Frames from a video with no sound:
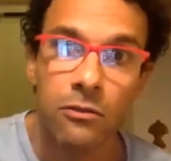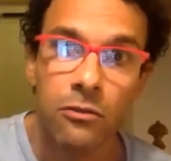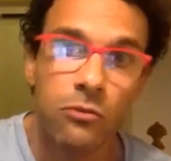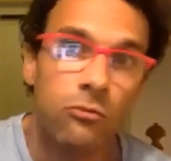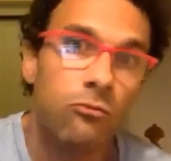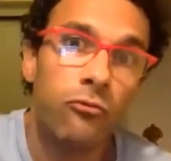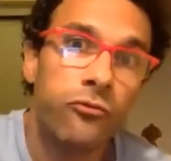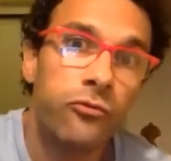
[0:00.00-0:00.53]

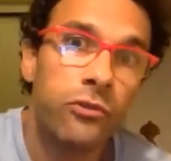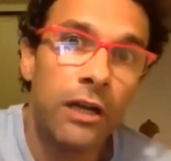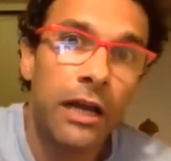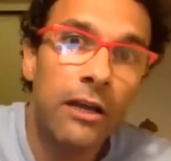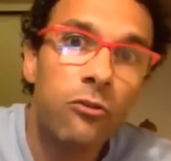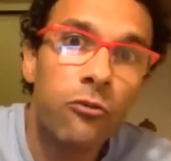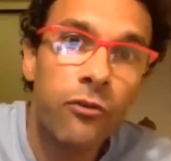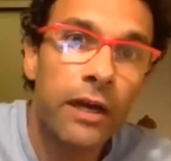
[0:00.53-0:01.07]
to
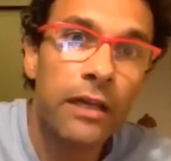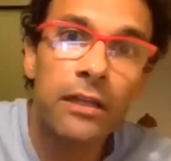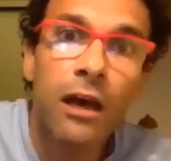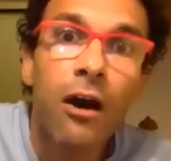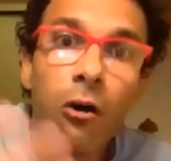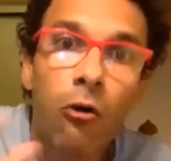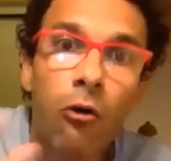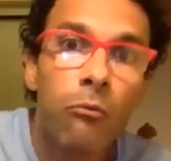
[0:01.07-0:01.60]
try to find a
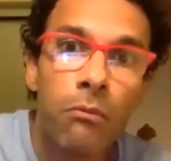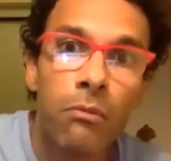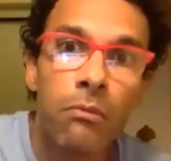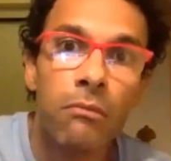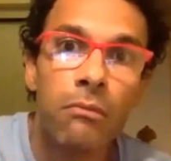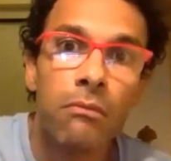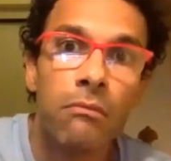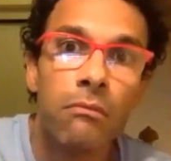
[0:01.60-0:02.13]
home,
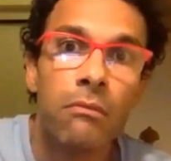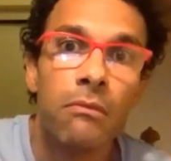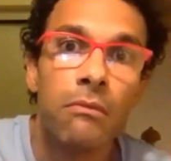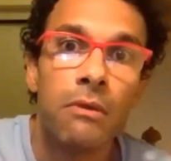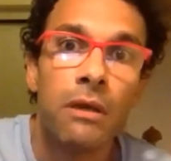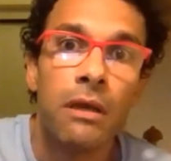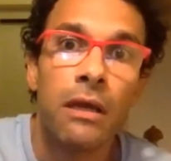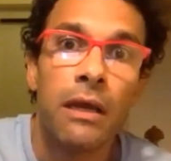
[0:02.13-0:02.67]

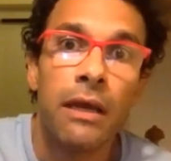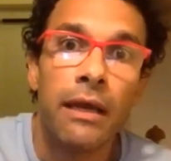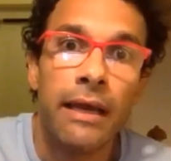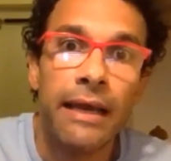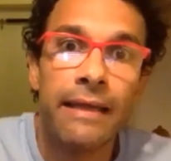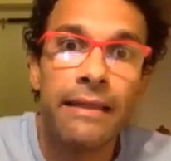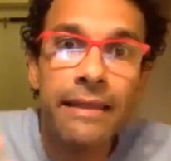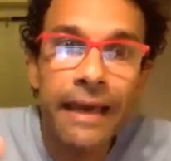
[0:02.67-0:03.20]

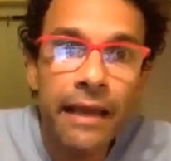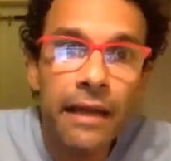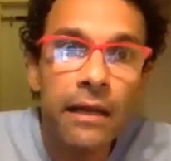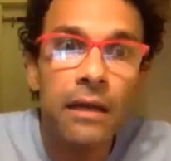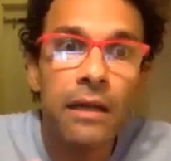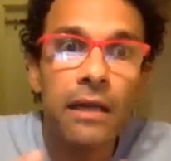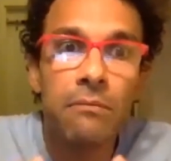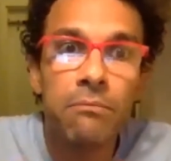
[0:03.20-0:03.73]
and
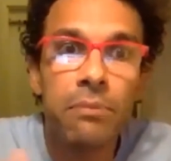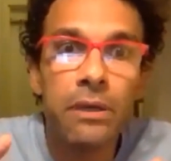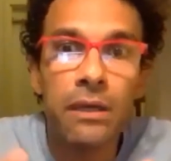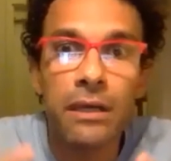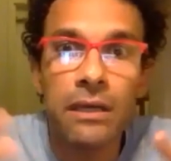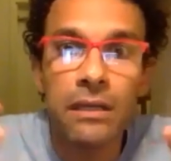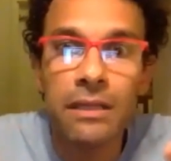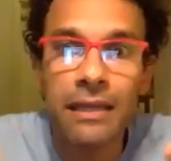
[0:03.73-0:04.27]
then
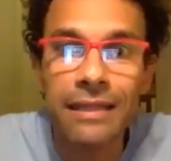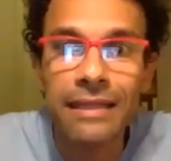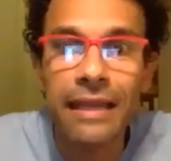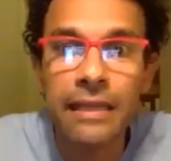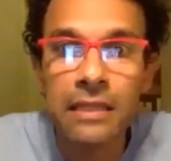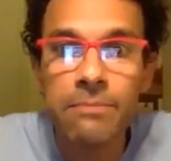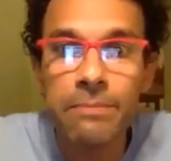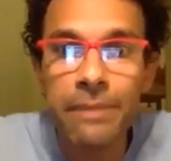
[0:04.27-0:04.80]
it
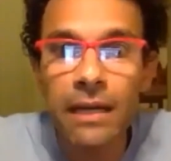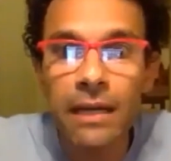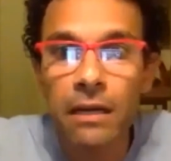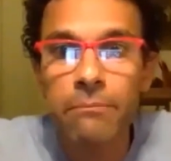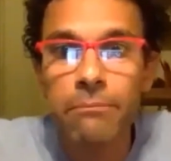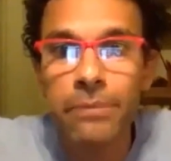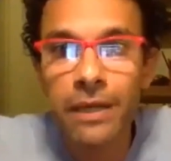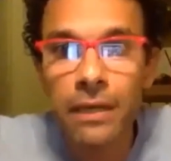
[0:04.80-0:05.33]
gets bigger
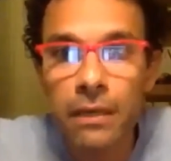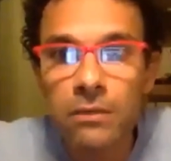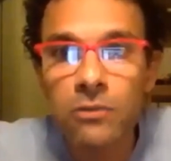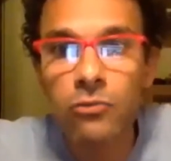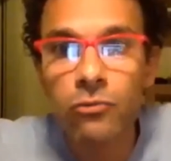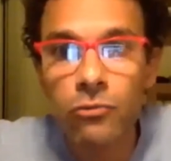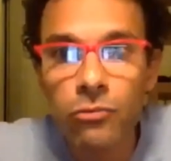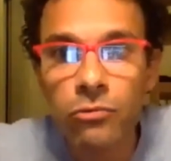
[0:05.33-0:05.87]
and bigger
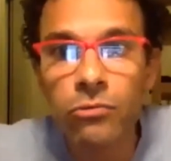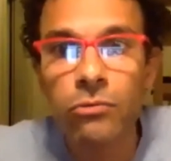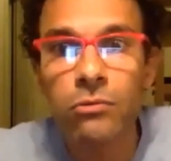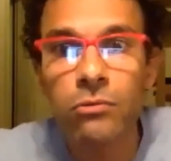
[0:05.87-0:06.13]
to